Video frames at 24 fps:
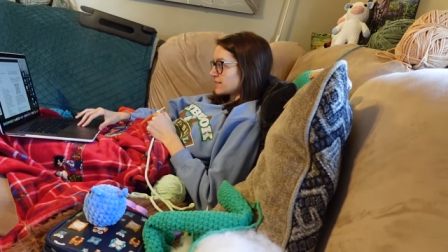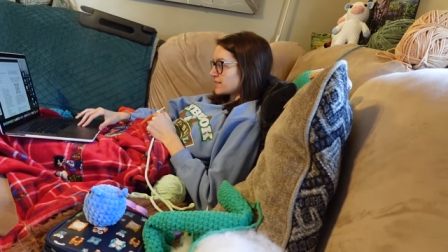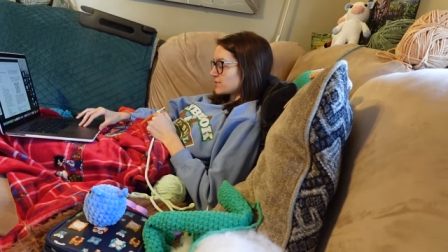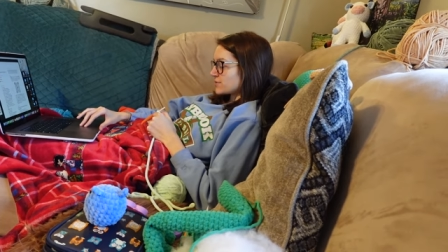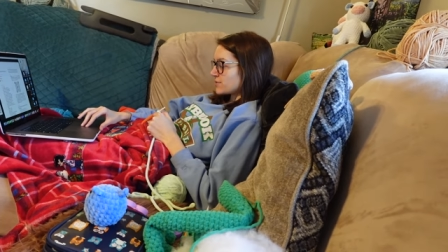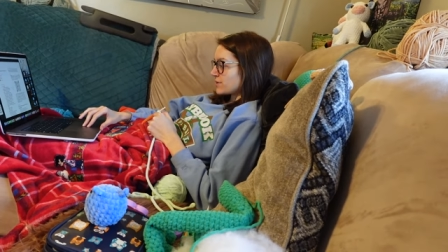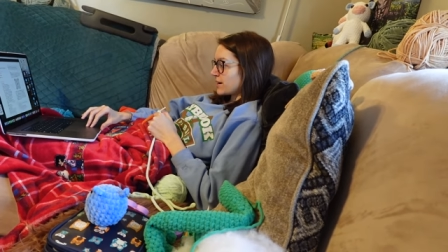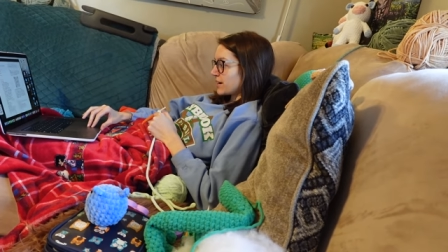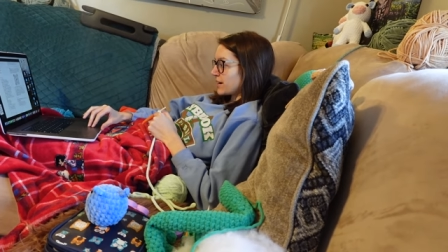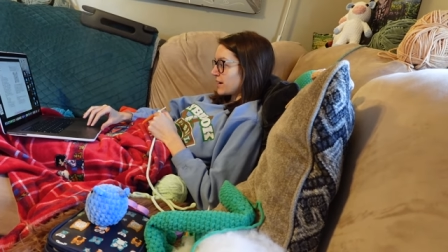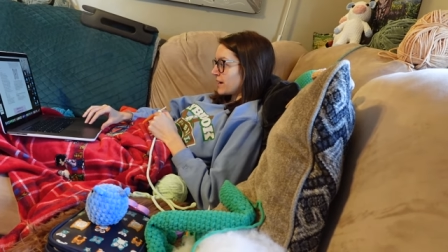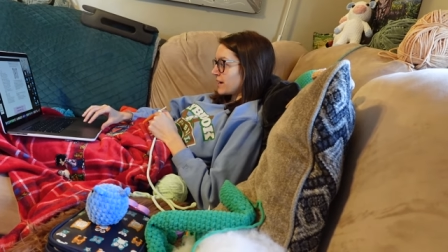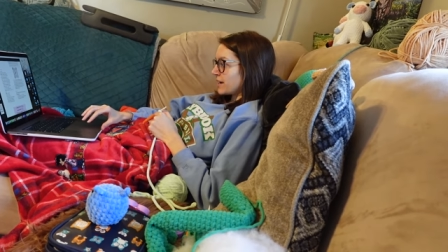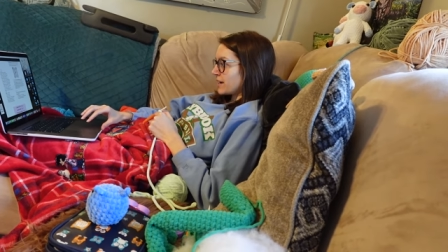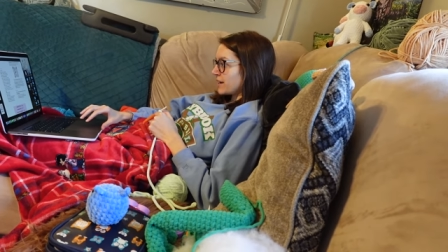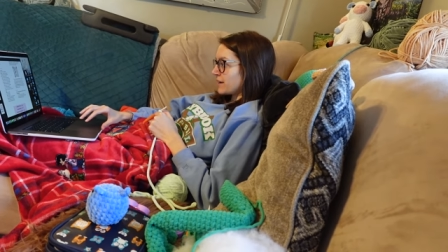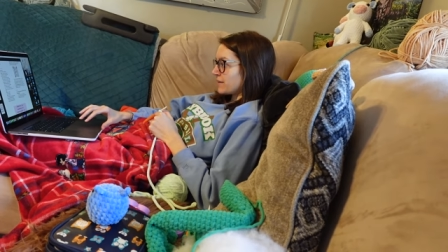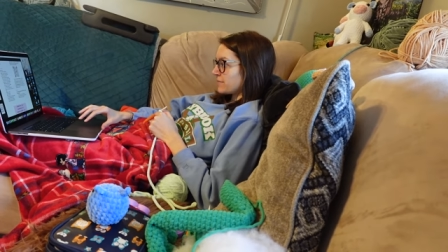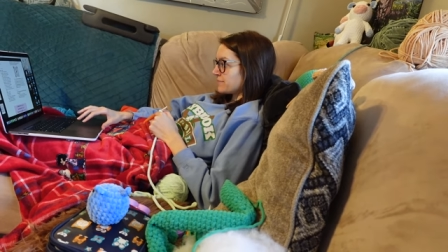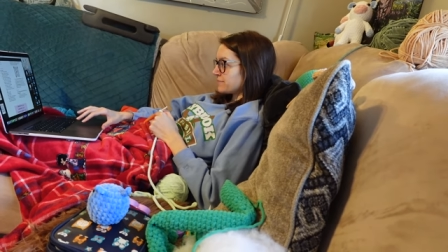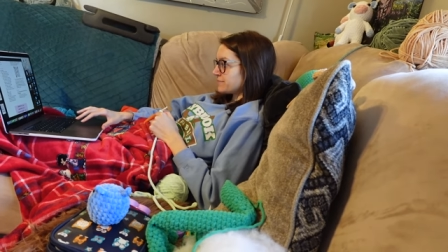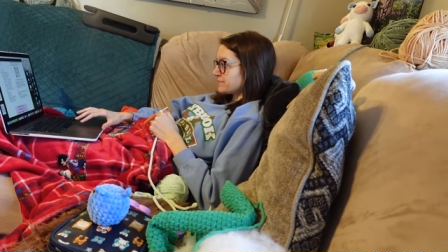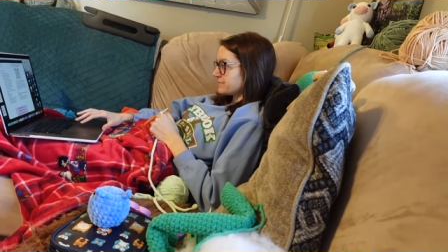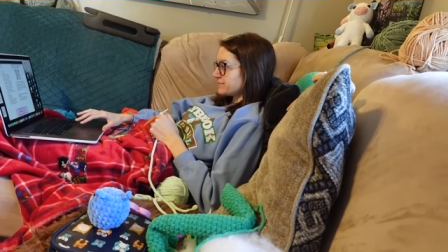closed on the
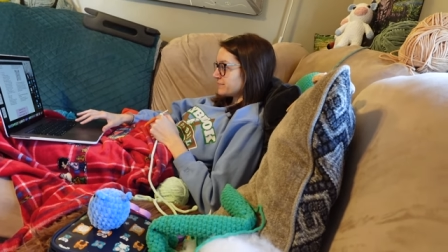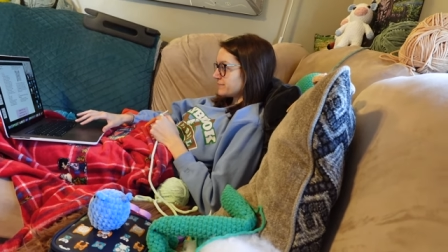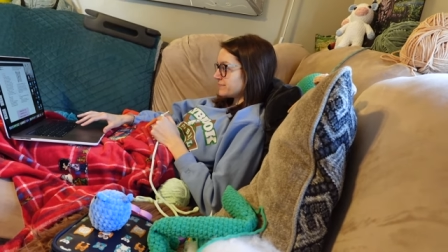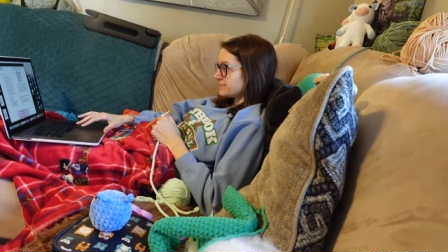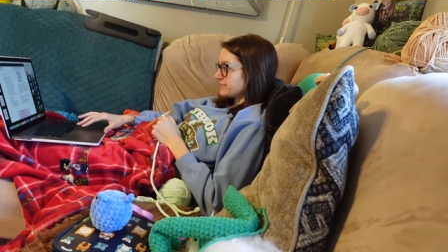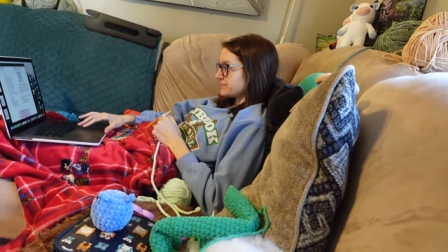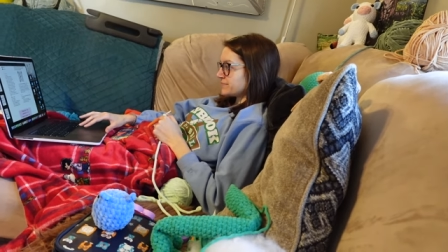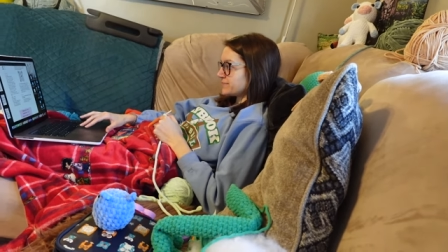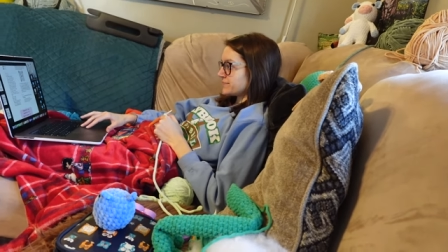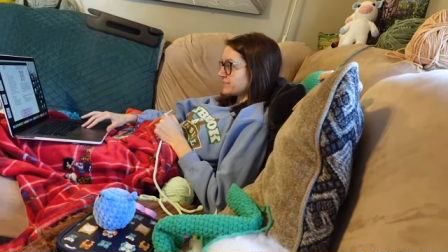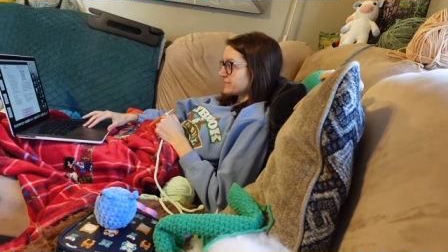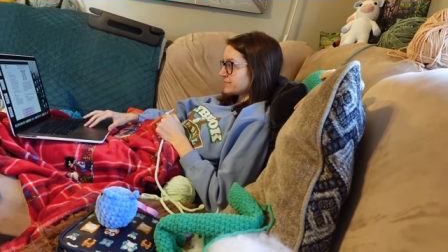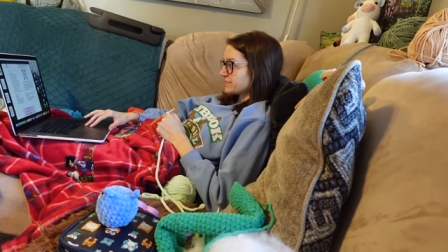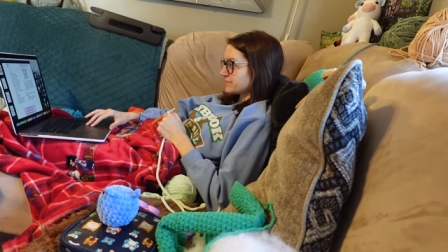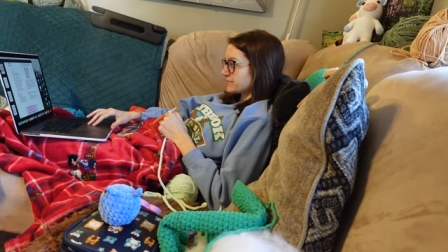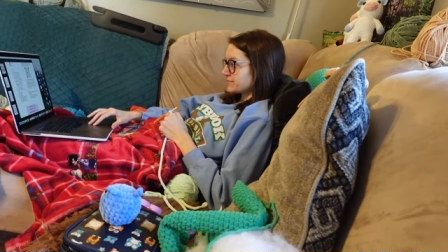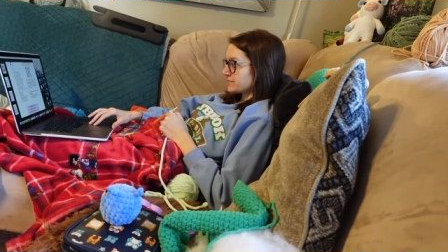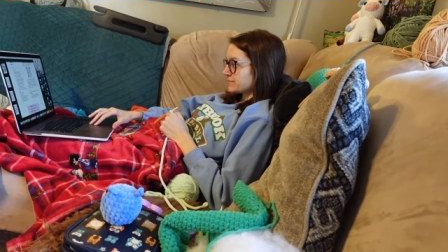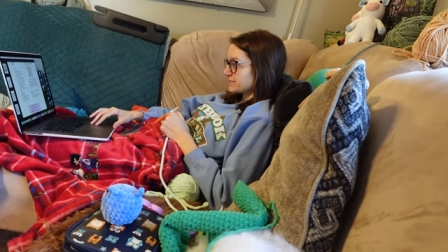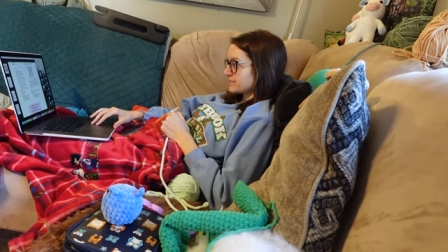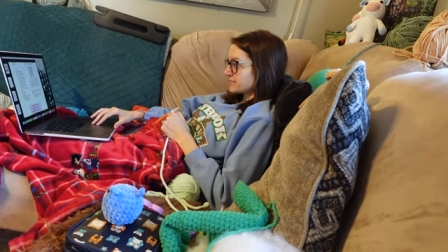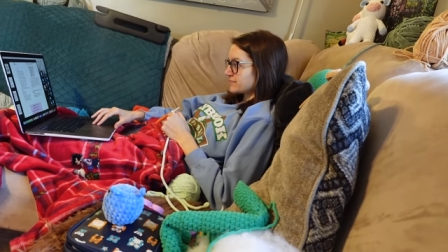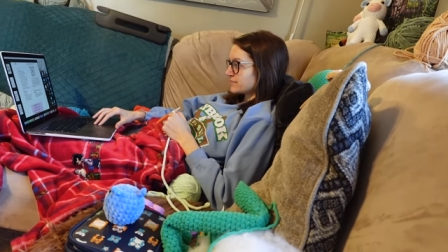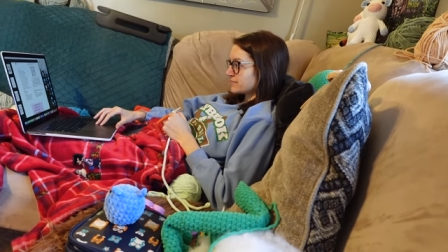house.
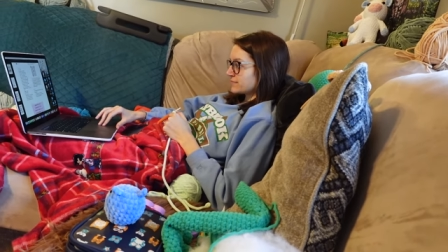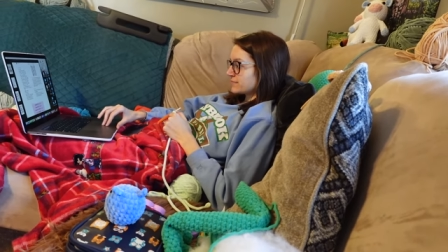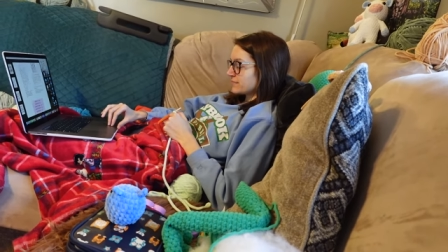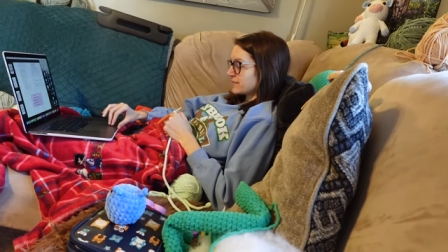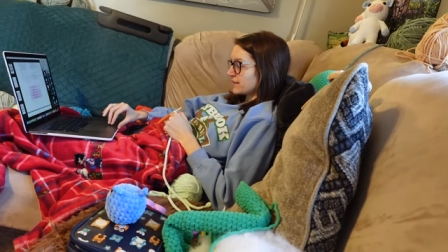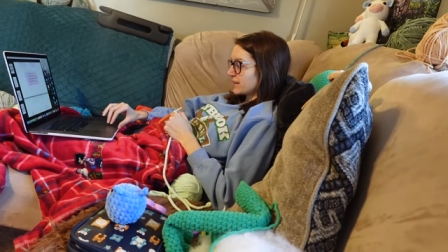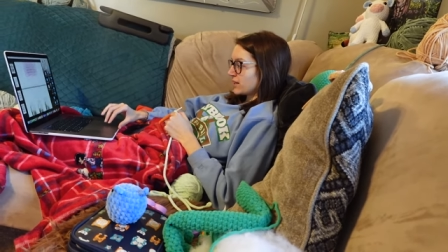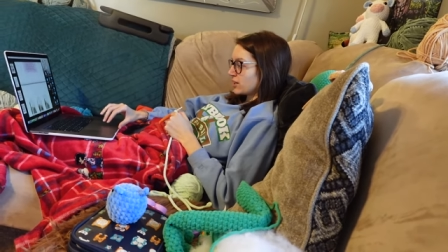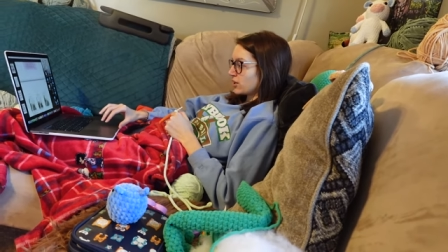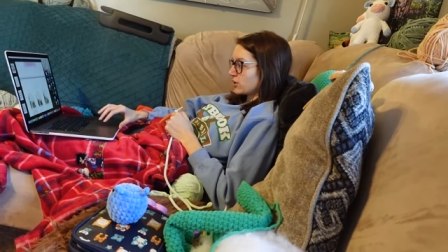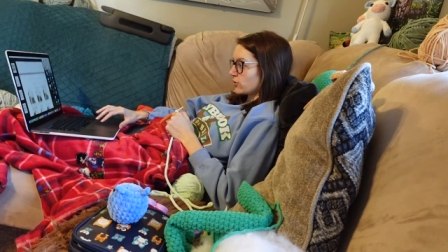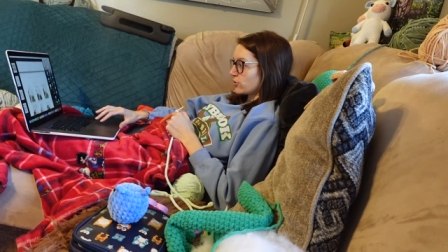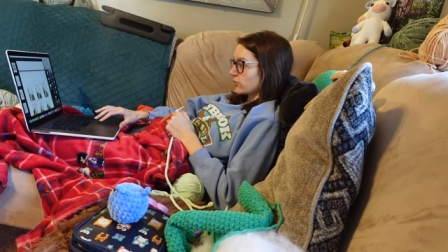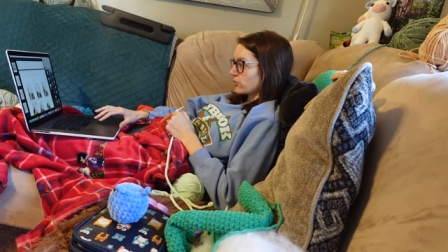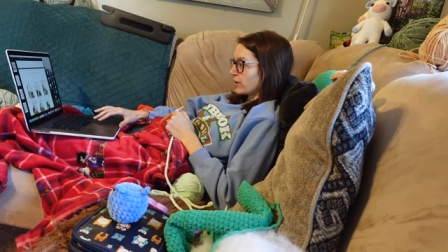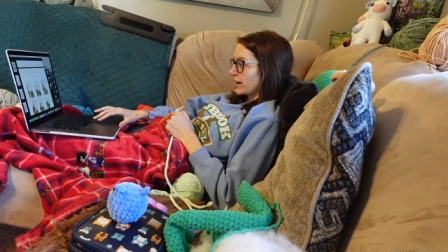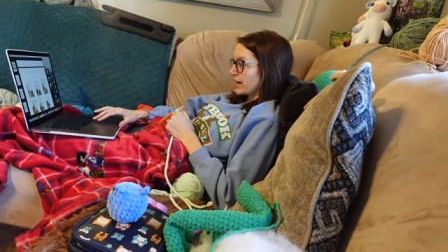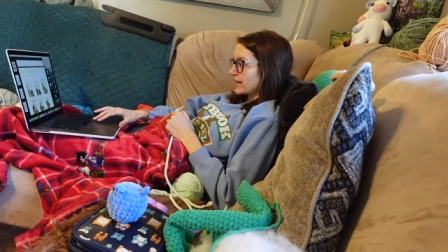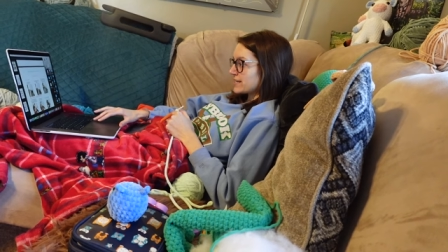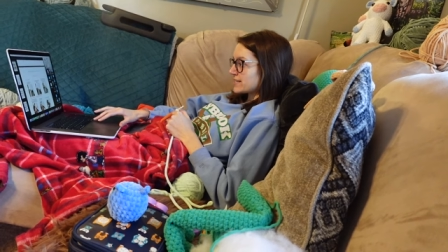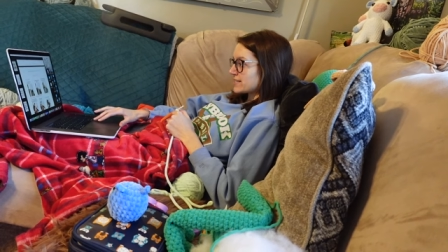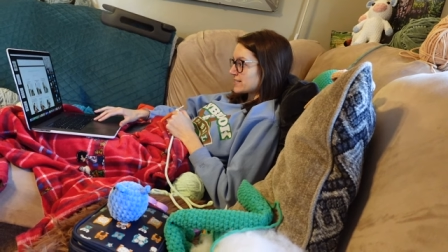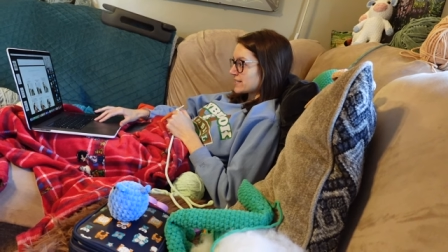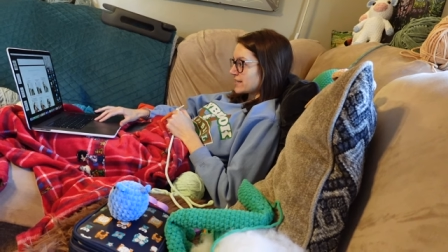So
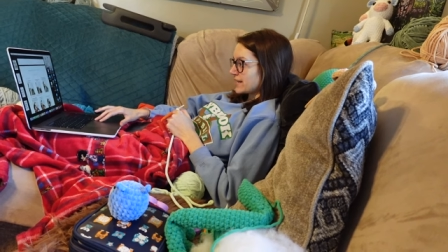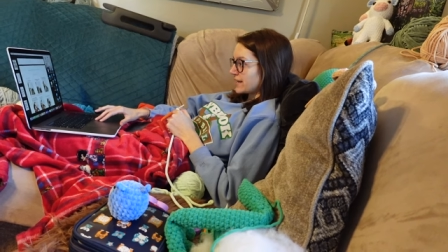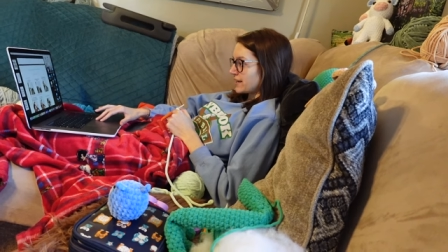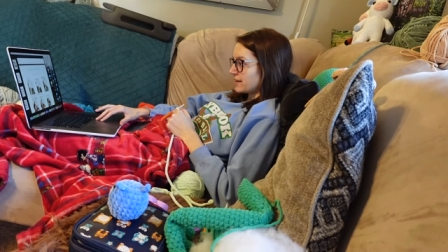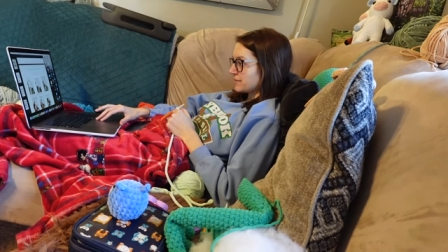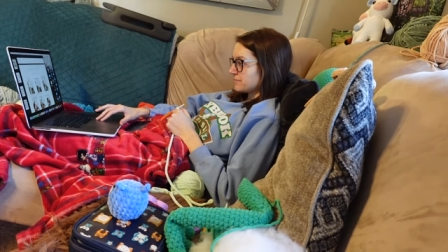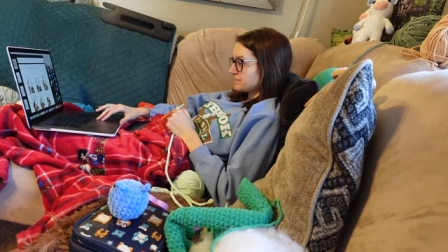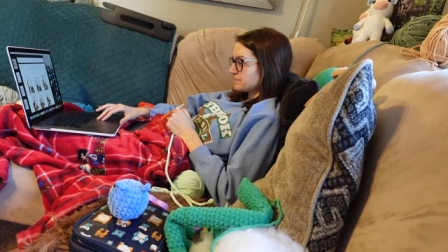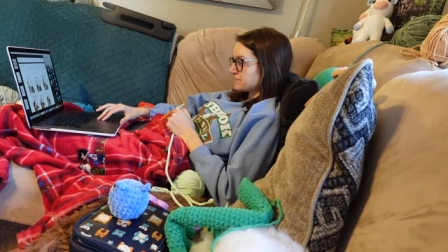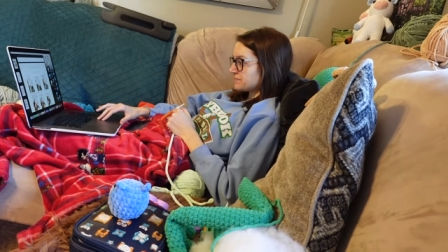crazy.